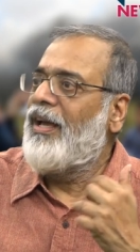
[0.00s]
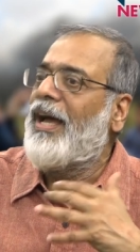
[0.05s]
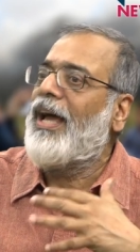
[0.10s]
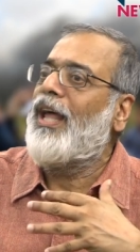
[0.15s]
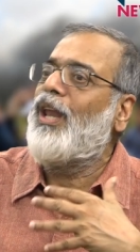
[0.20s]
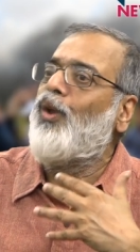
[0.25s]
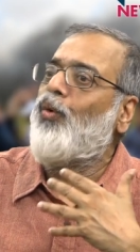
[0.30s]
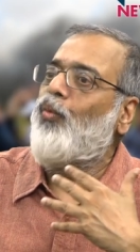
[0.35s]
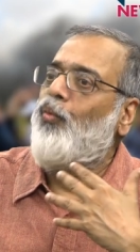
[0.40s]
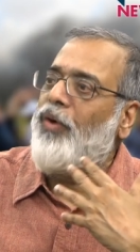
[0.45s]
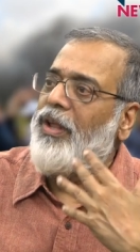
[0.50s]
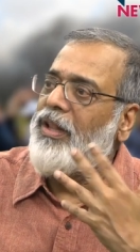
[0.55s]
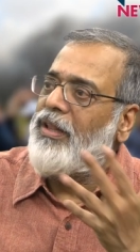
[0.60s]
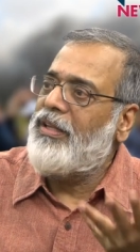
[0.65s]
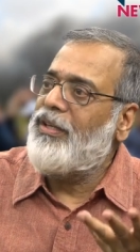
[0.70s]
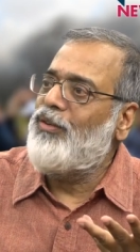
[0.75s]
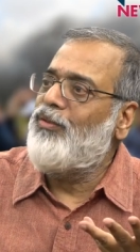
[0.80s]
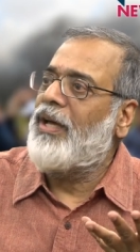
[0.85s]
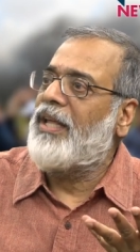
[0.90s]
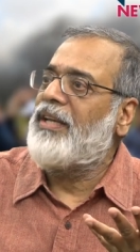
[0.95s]
And will
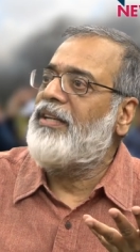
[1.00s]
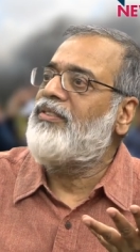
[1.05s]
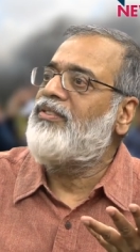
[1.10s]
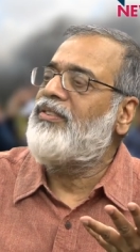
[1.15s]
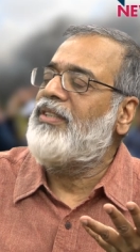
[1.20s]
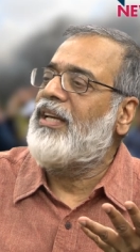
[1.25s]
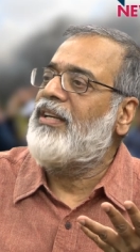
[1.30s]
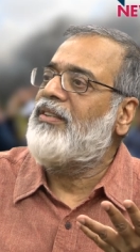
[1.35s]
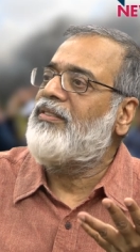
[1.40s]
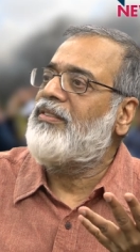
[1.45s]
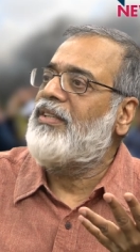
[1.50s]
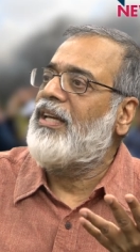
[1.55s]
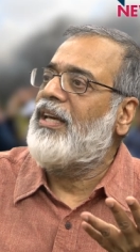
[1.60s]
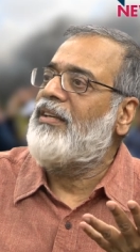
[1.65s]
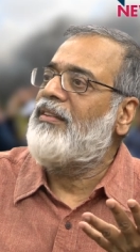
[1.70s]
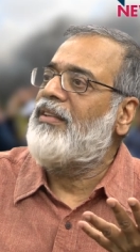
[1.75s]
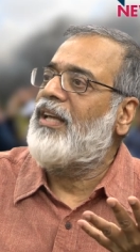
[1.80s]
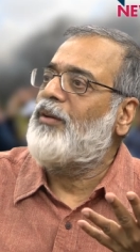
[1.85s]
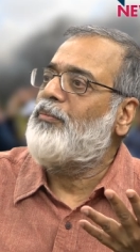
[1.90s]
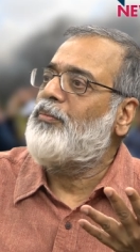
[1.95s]
the United States
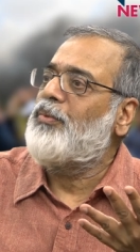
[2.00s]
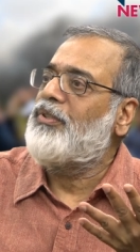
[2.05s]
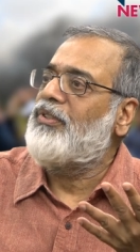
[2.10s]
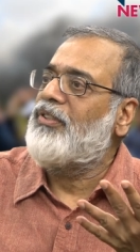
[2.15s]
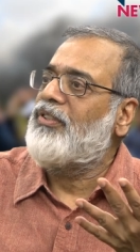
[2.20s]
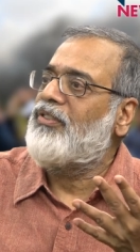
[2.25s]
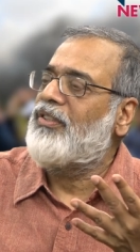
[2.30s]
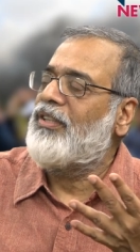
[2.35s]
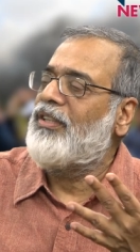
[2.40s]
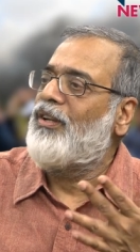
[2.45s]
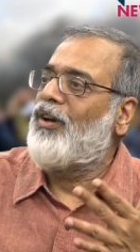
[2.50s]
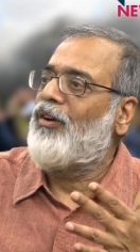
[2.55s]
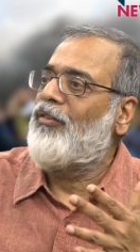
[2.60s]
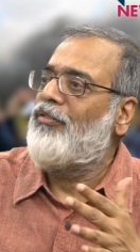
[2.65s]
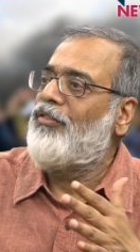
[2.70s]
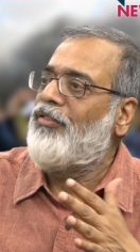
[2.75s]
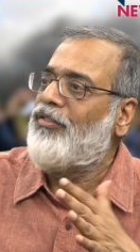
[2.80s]
take that position of